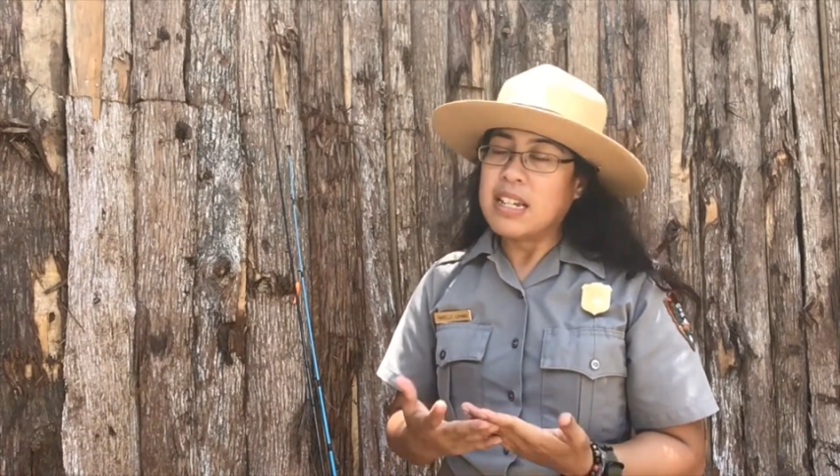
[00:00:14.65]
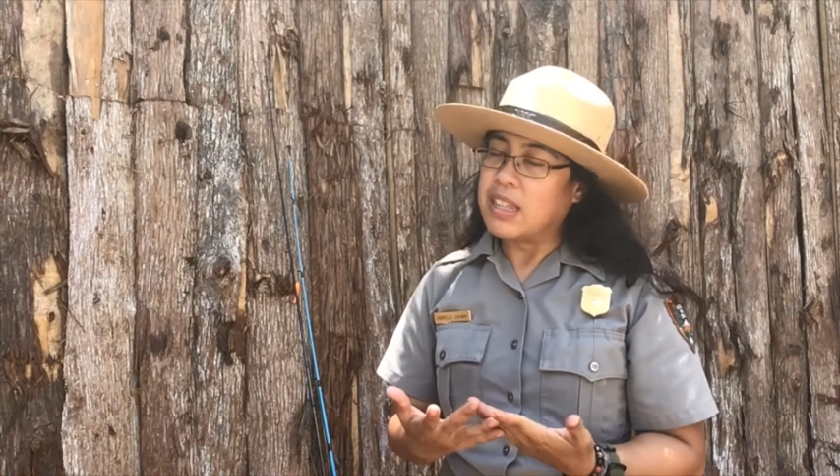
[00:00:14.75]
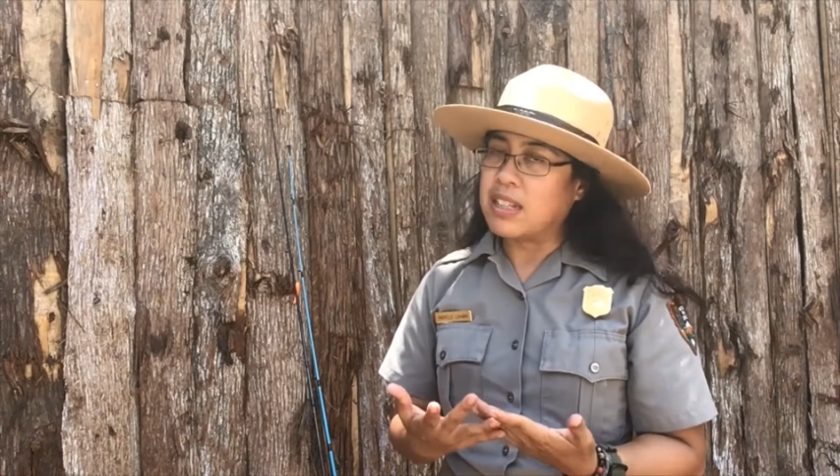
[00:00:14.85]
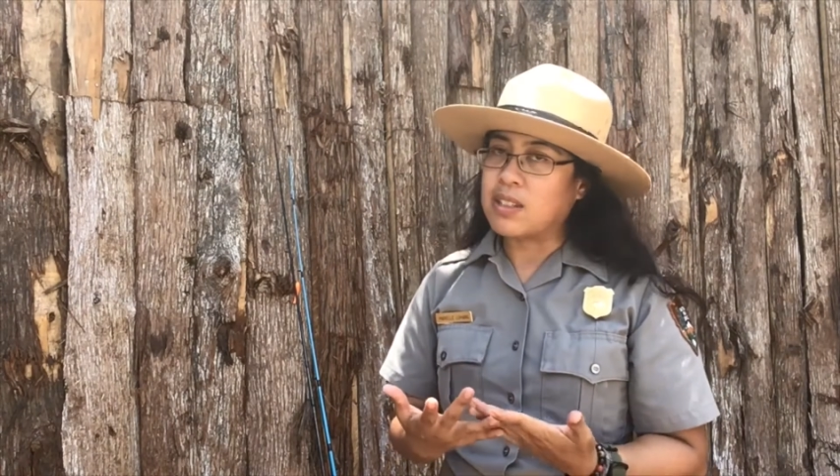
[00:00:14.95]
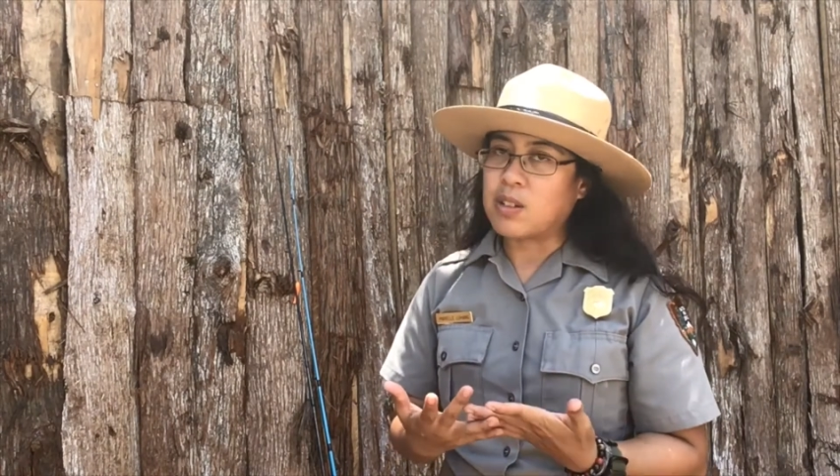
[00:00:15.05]

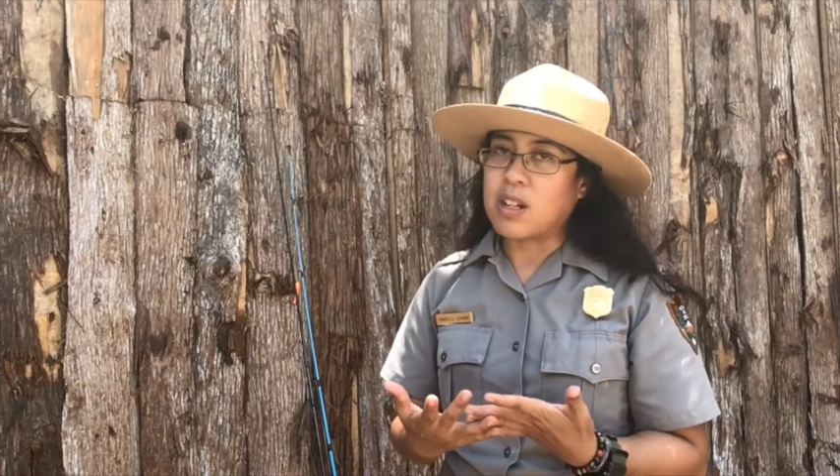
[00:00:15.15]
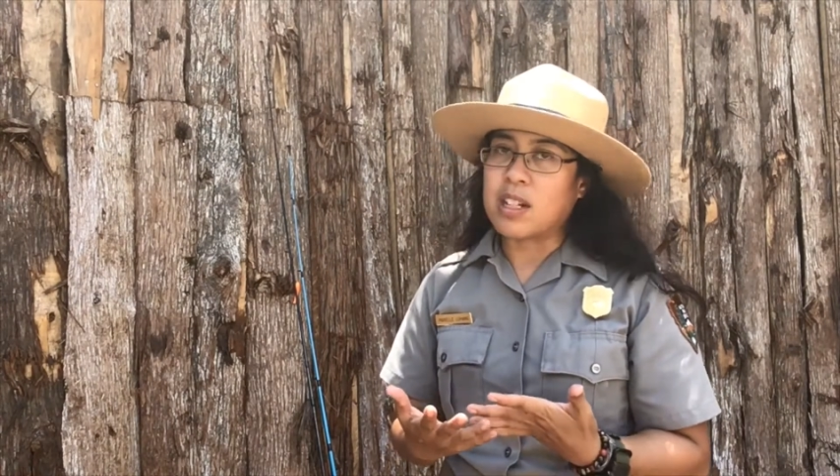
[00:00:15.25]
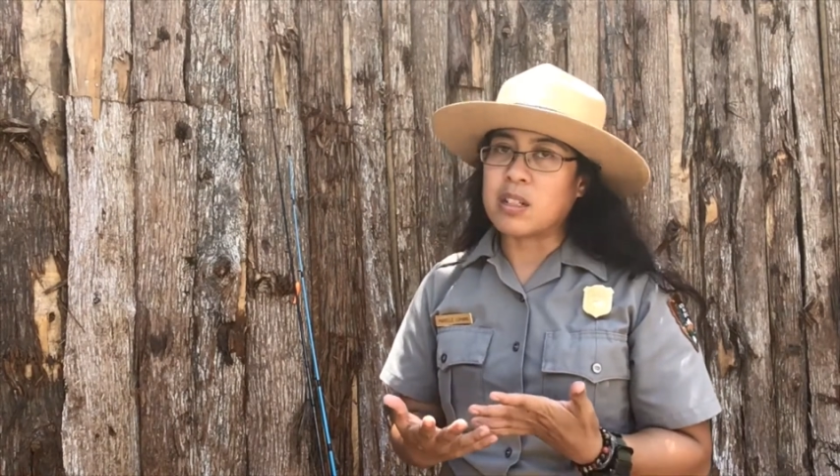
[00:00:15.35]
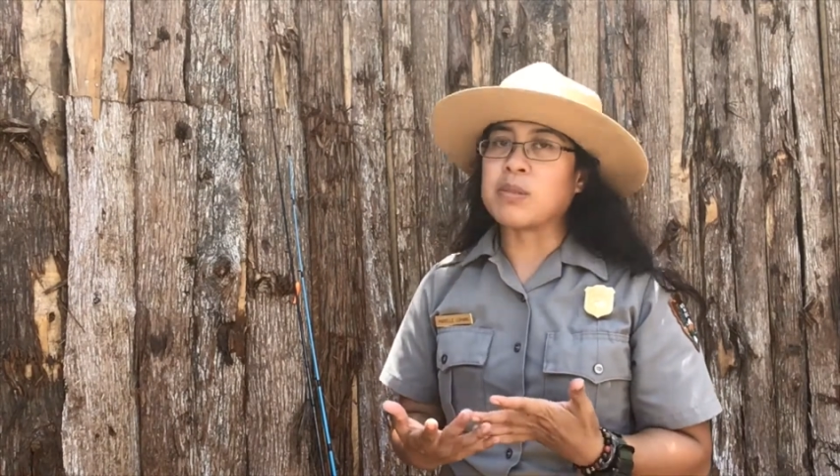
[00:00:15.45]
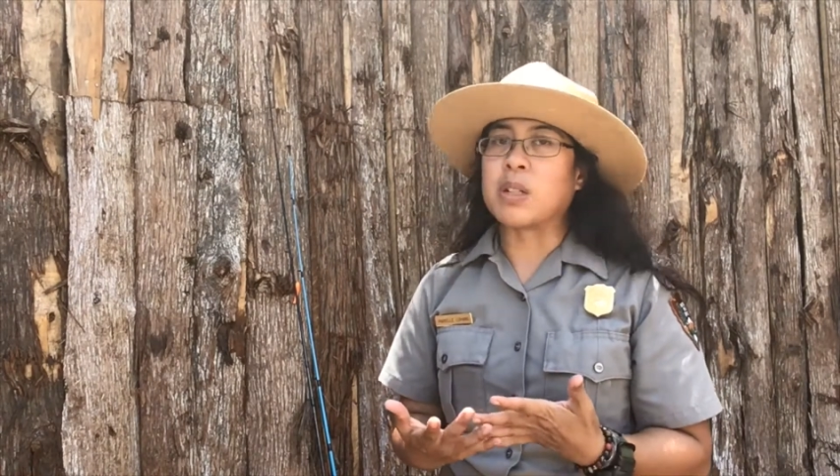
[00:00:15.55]
These are
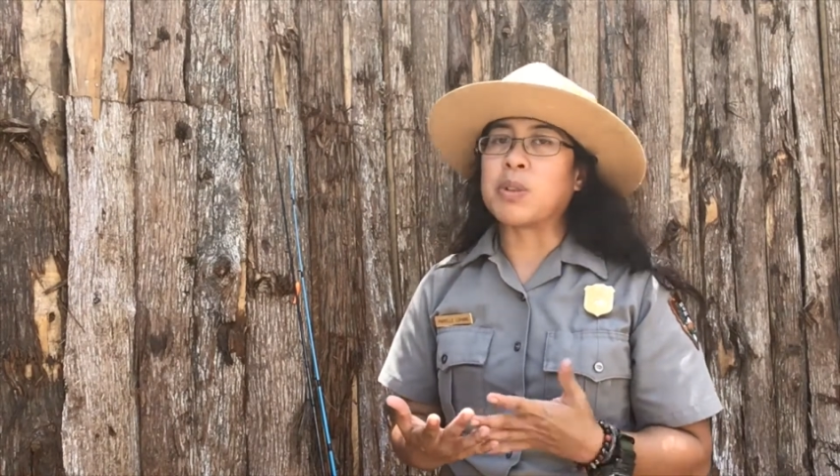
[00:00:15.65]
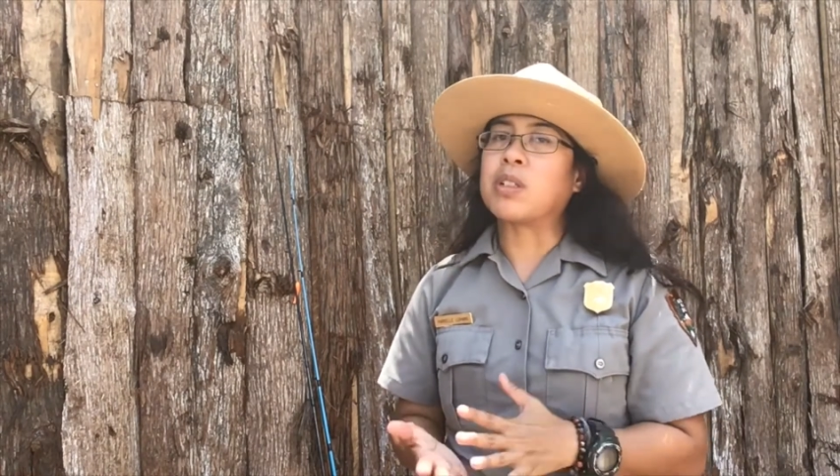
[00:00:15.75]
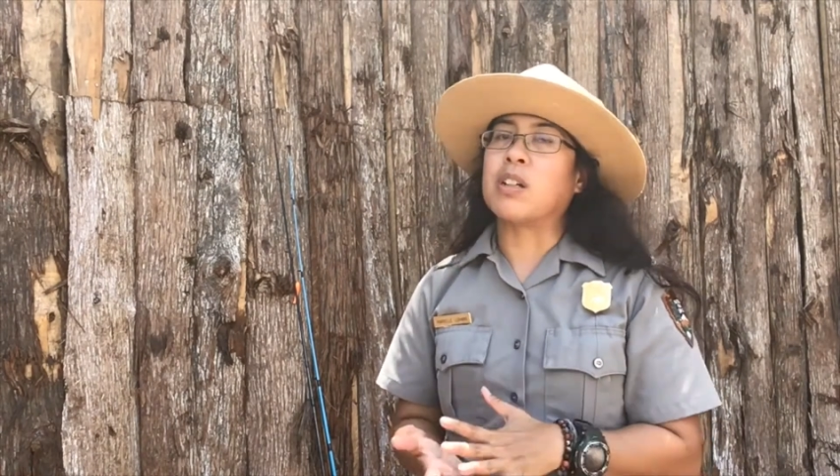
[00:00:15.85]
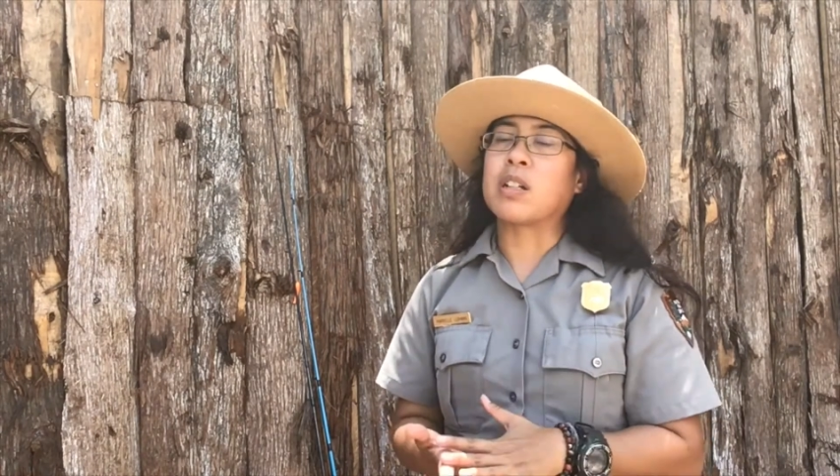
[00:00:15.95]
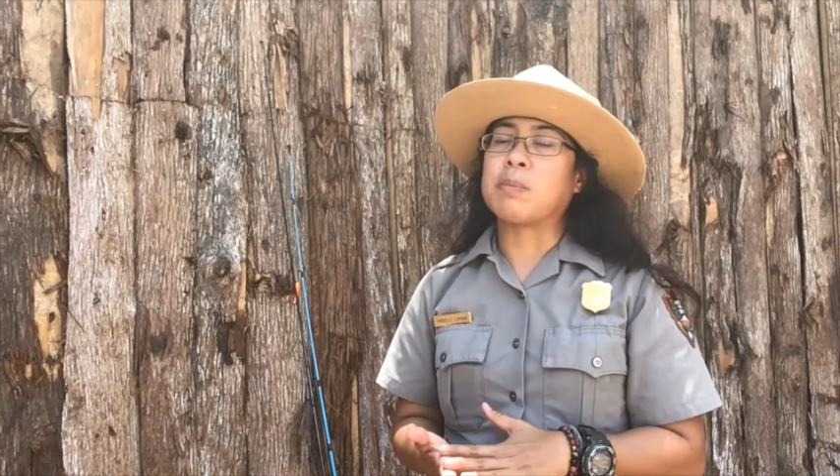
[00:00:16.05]
items that we
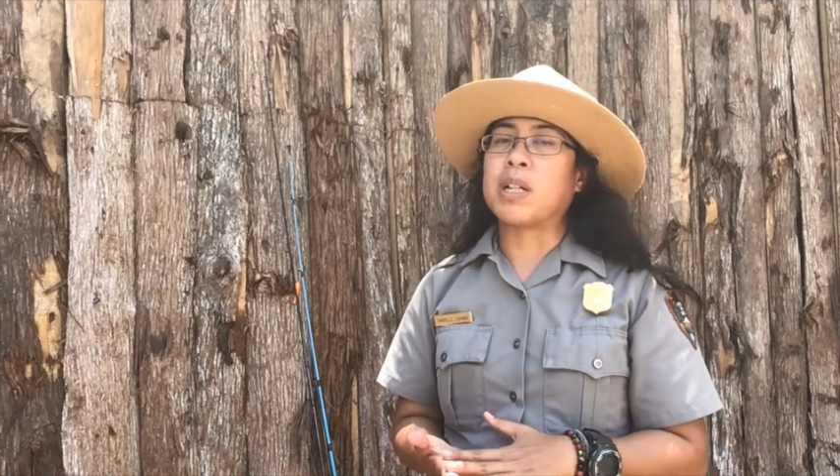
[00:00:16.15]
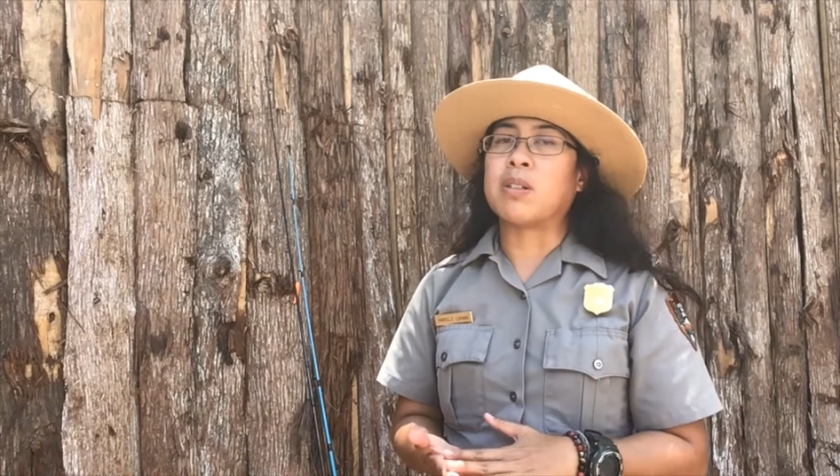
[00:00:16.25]
talk about